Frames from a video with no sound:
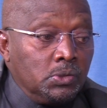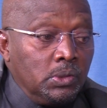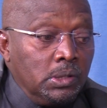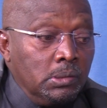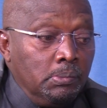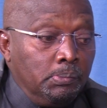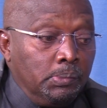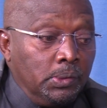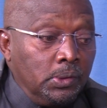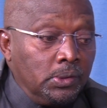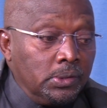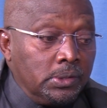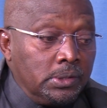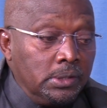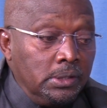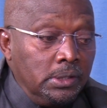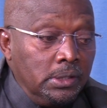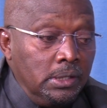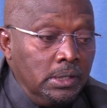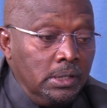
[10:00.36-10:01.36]
we import
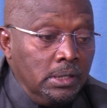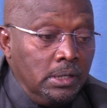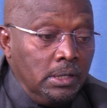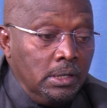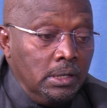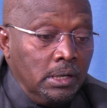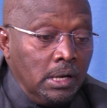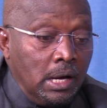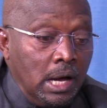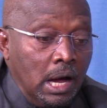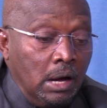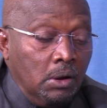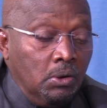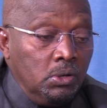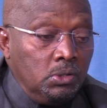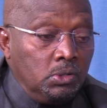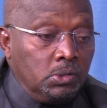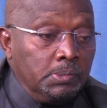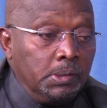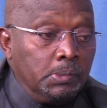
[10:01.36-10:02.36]
are
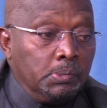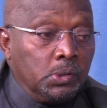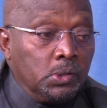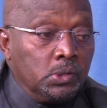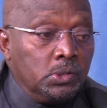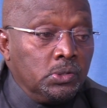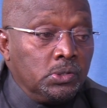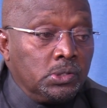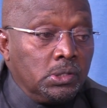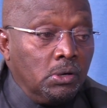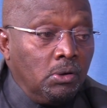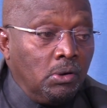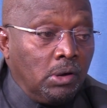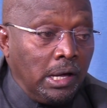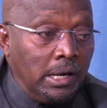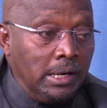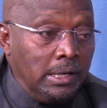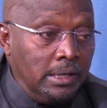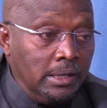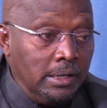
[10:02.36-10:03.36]
going to be produced
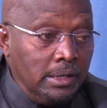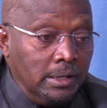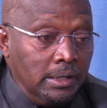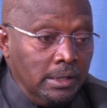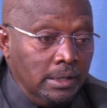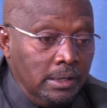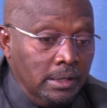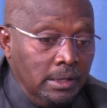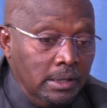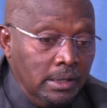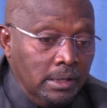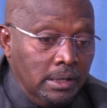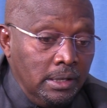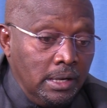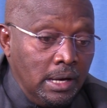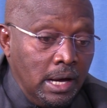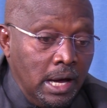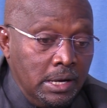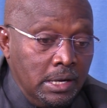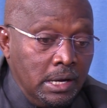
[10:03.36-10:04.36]
locally,
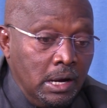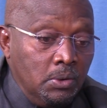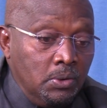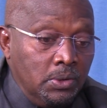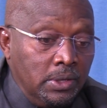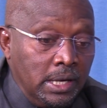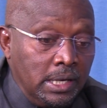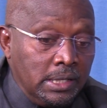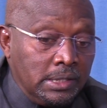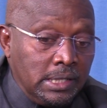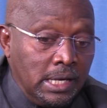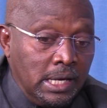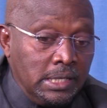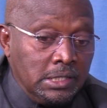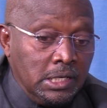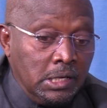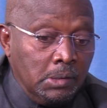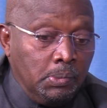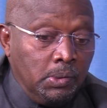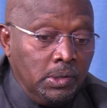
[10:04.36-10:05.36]
and how that has
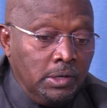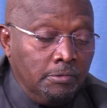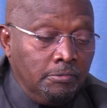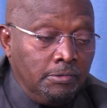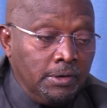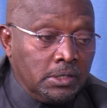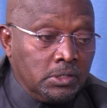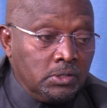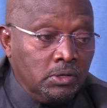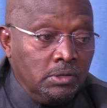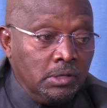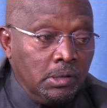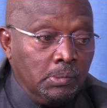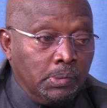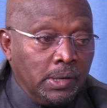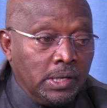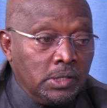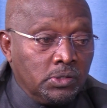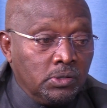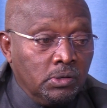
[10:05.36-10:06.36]
a ripple effect on the
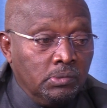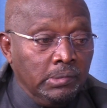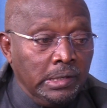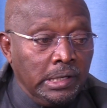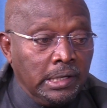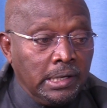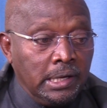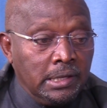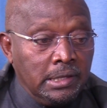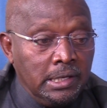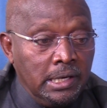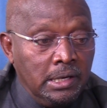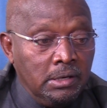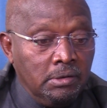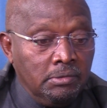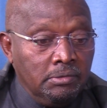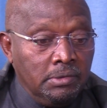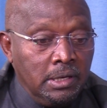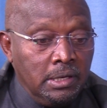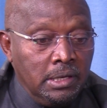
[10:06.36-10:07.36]
price of milk at the end
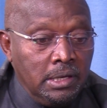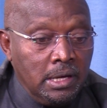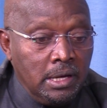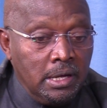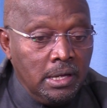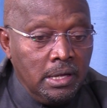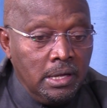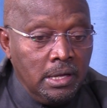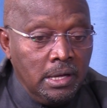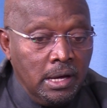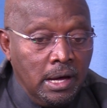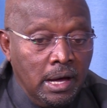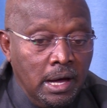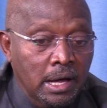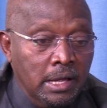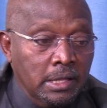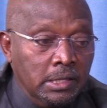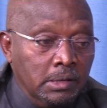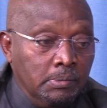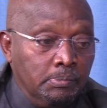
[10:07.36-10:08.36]
of the year,
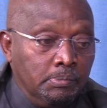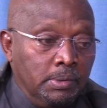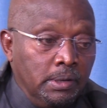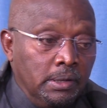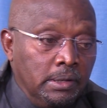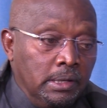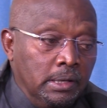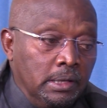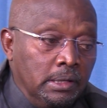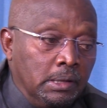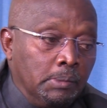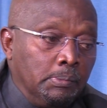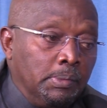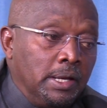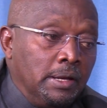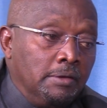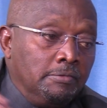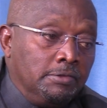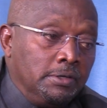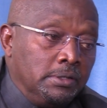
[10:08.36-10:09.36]
and the
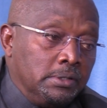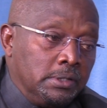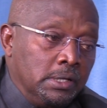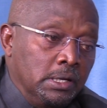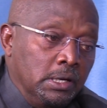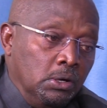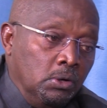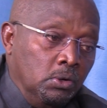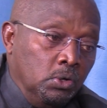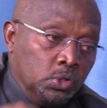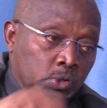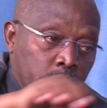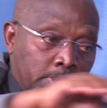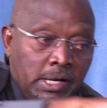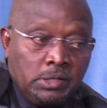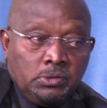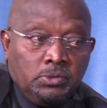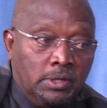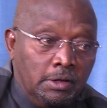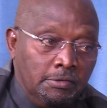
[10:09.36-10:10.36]
benefit goes
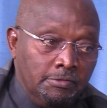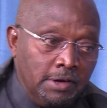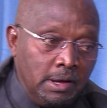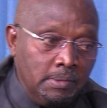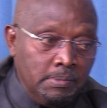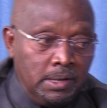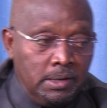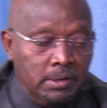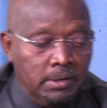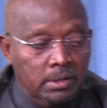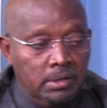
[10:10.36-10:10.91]
back to the farmer.